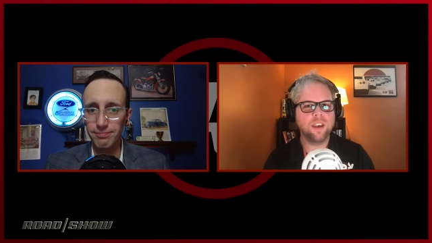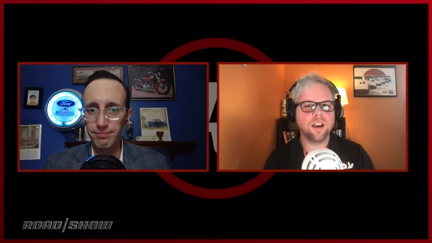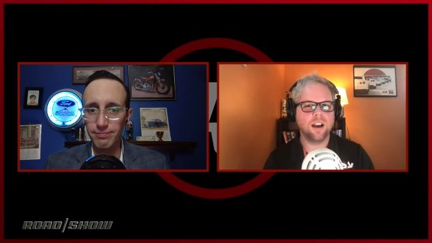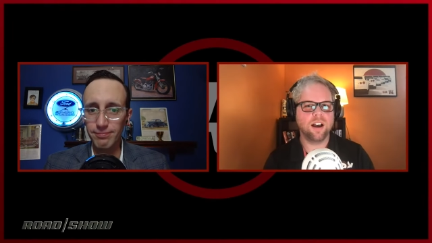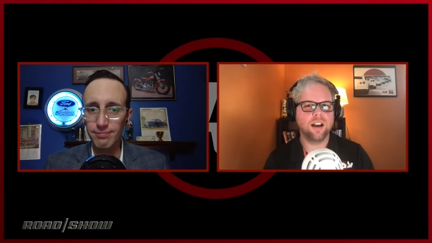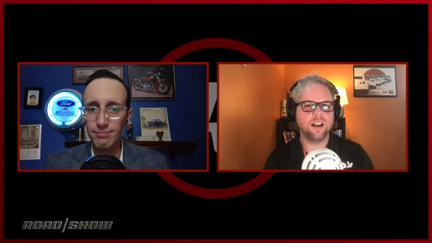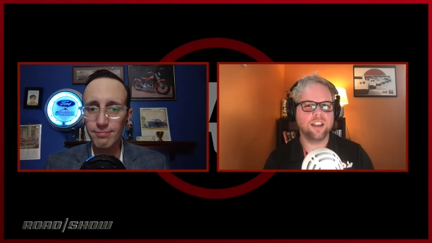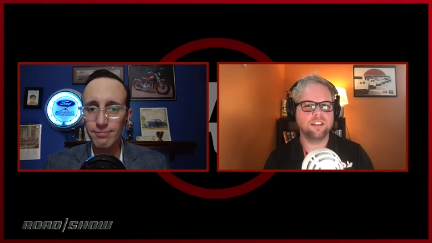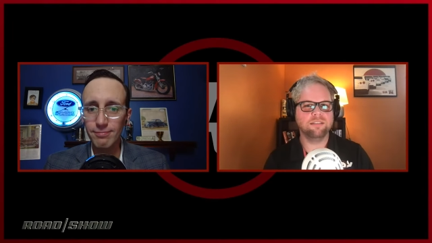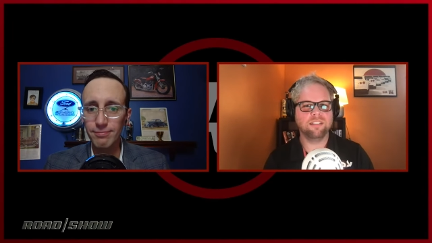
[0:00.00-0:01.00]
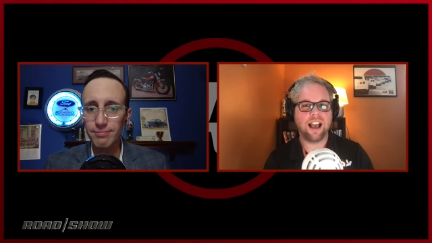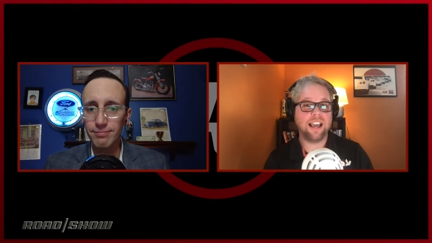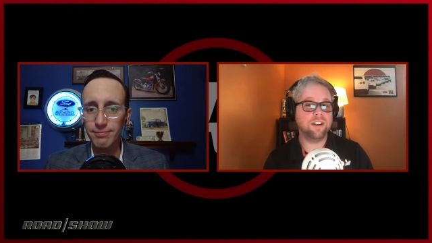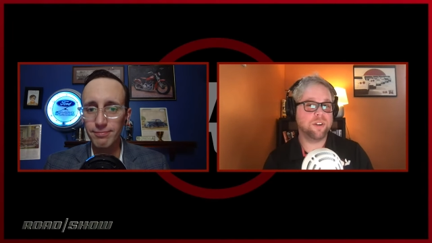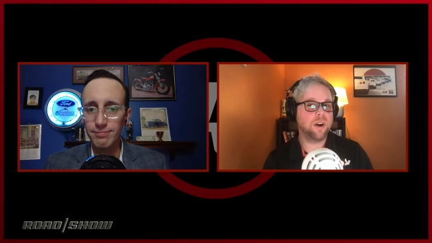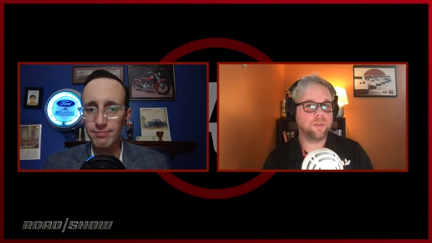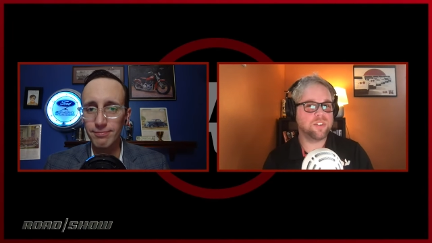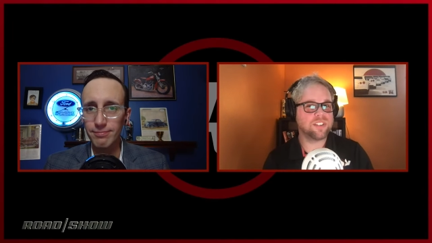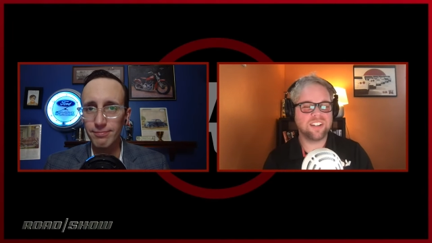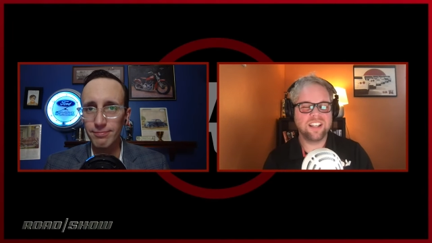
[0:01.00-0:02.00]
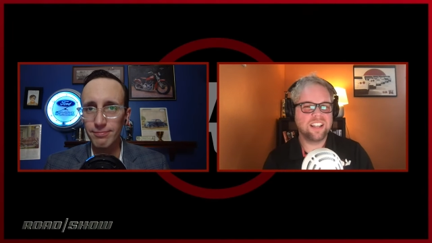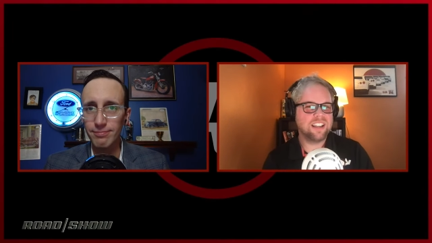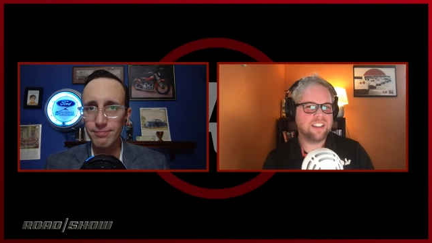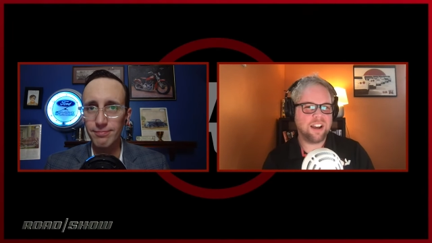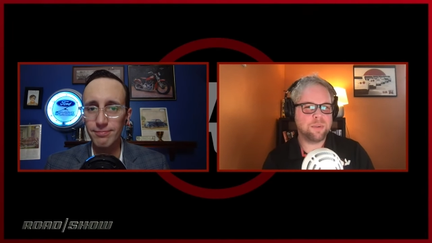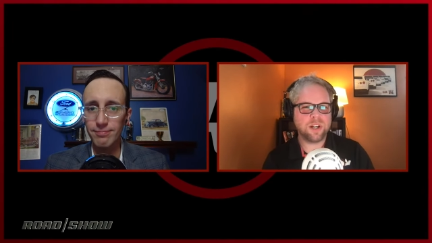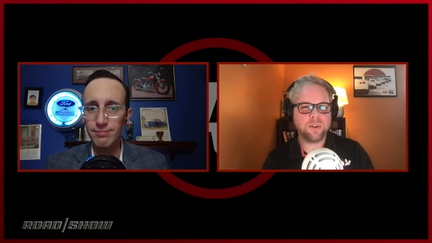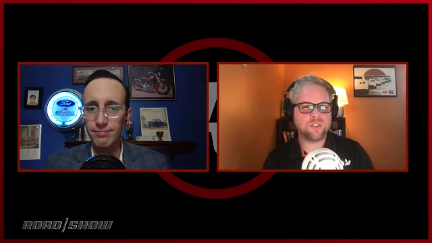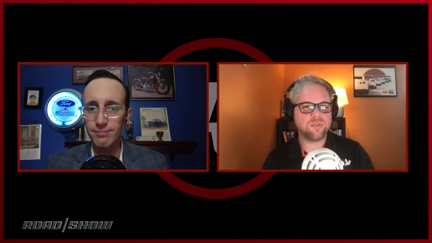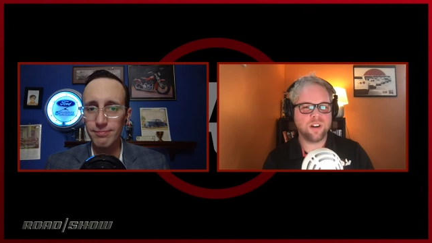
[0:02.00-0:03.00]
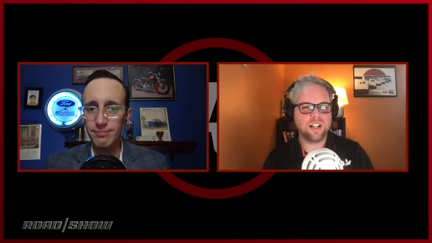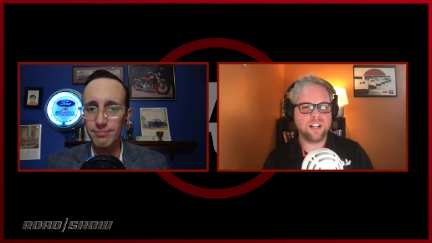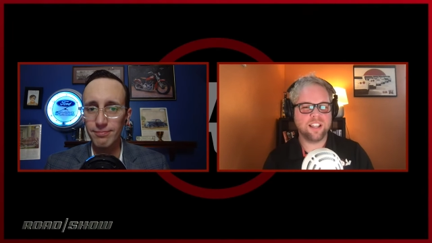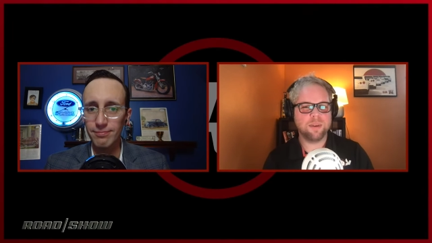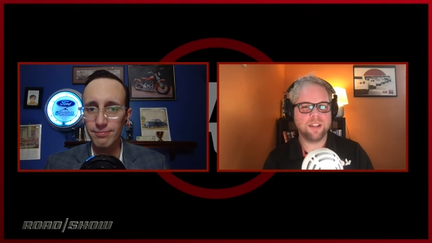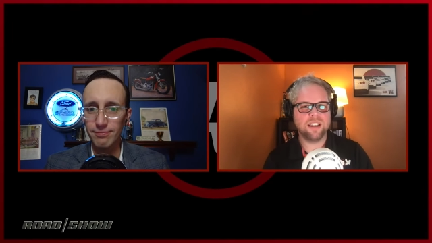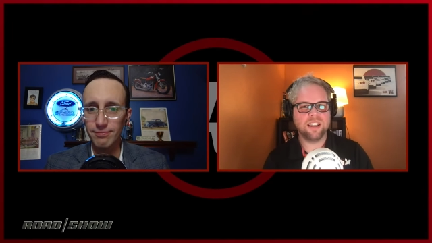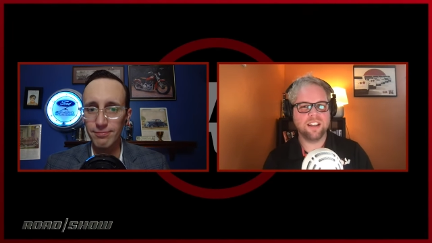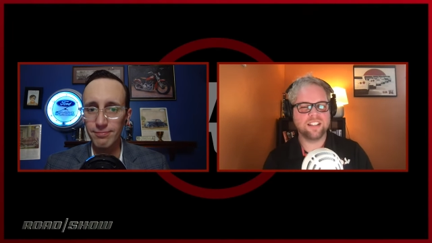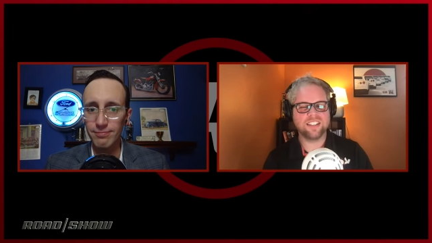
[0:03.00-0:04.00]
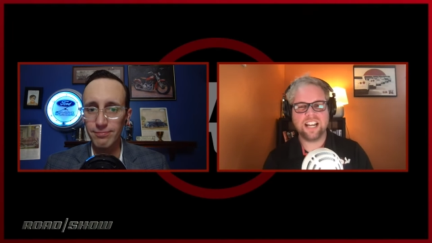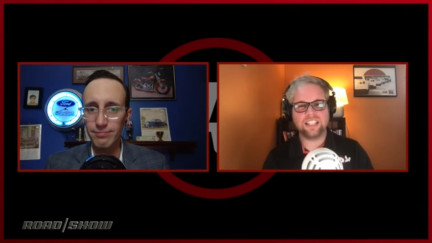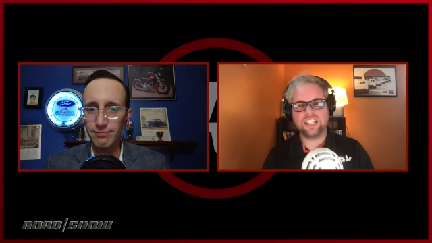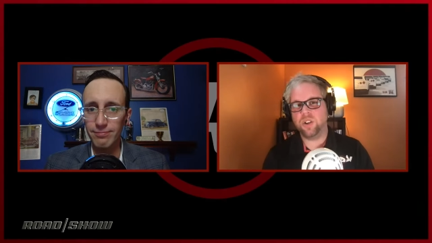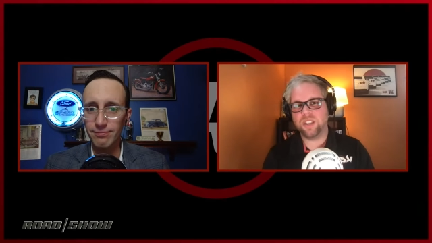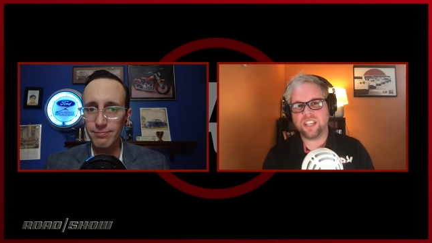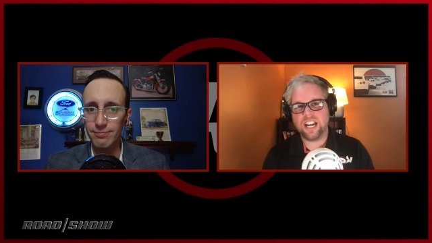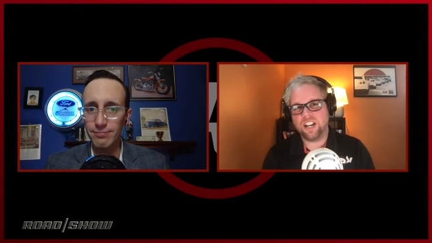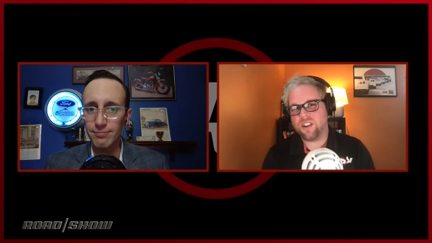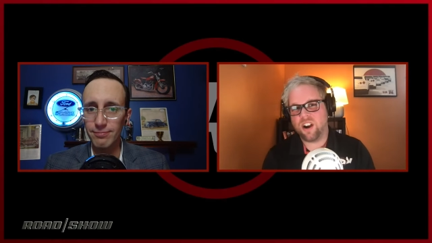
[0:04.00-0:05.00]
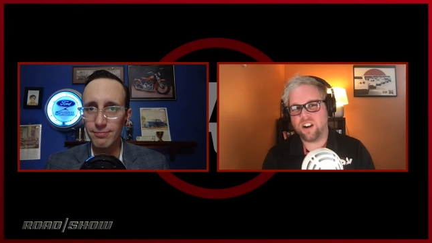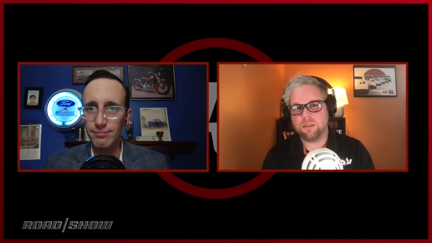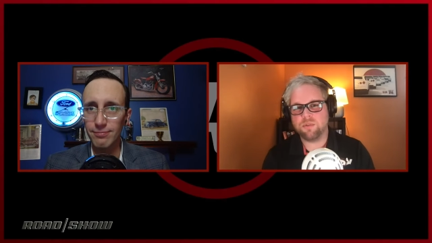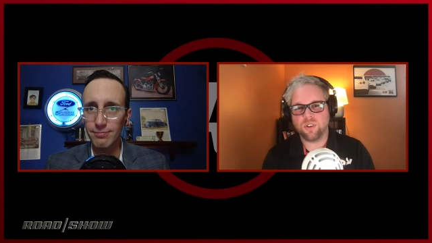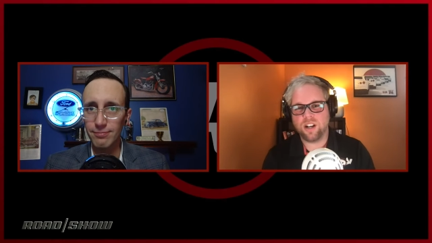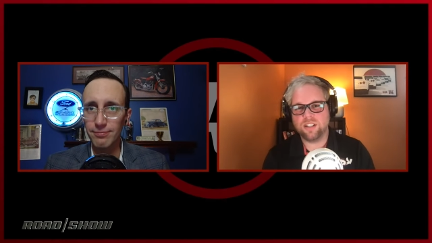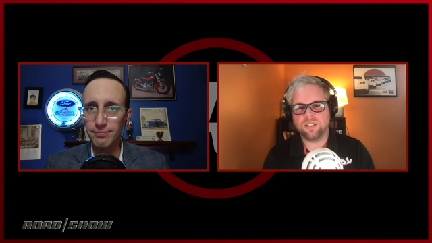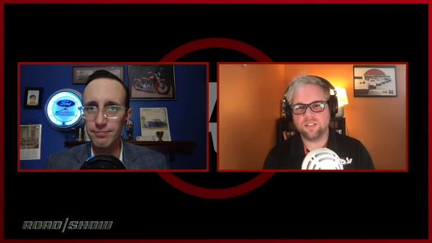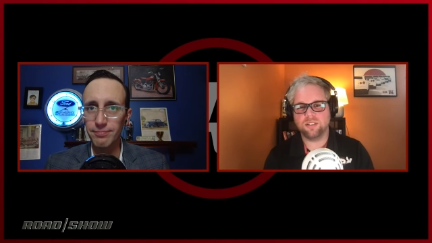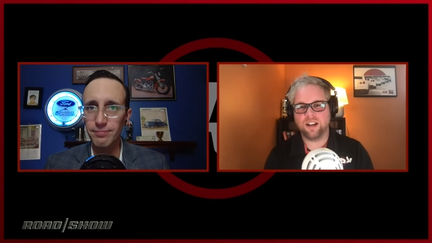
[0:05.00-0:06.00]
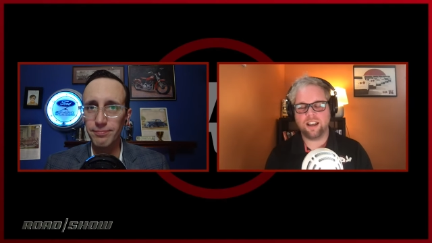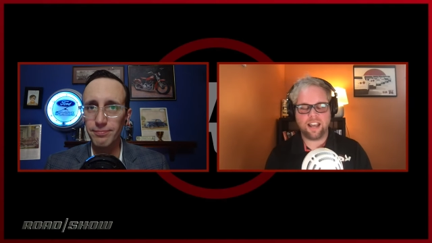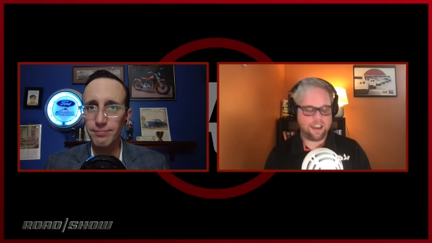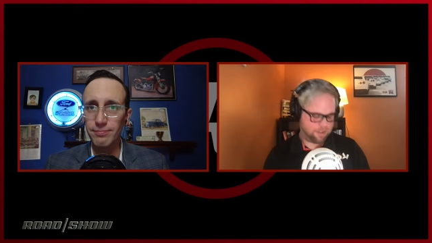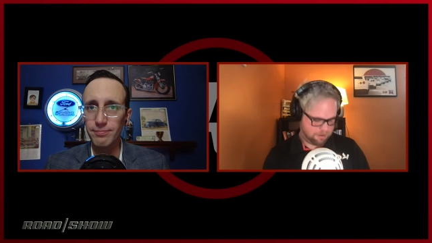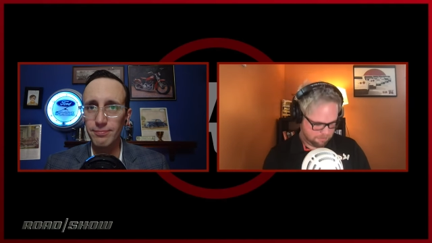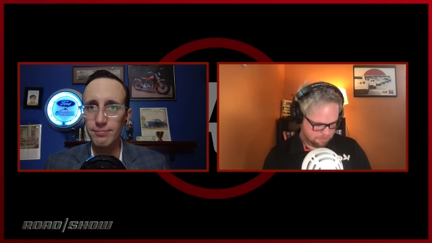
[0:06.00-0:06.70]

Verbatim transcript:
Speaker 1: Uh, I don't know, just I was always drawn to them, and, and it's not the only kind of car I'm drawn to. I, I have a